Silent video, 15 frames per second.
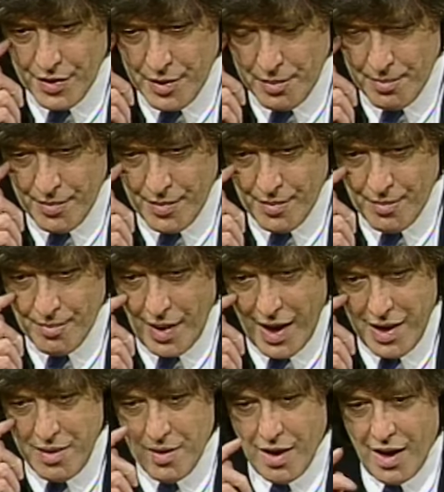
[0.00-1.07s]
the
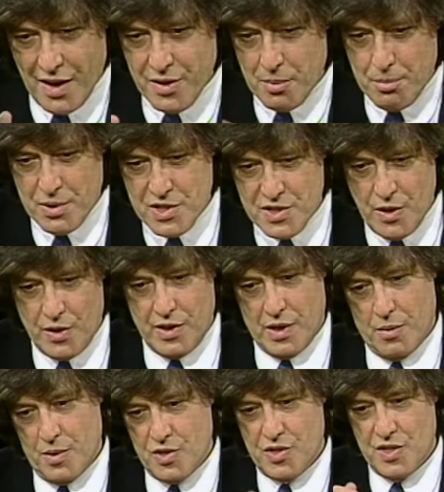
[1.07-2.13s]
my other
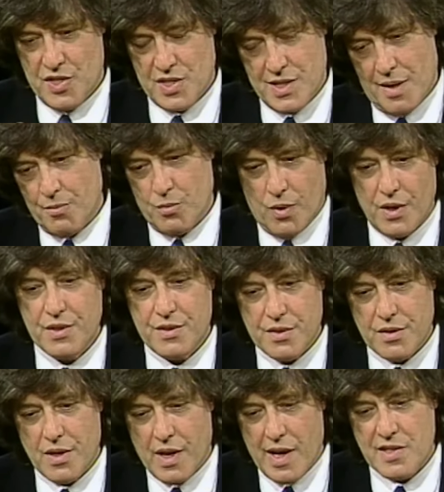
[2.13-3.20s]
persona, which is somewhat,
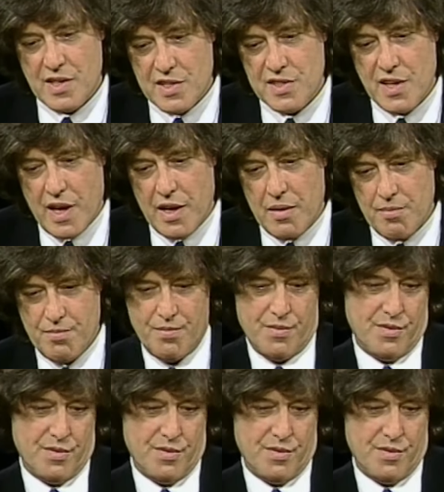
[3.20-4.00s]
uh, as I say,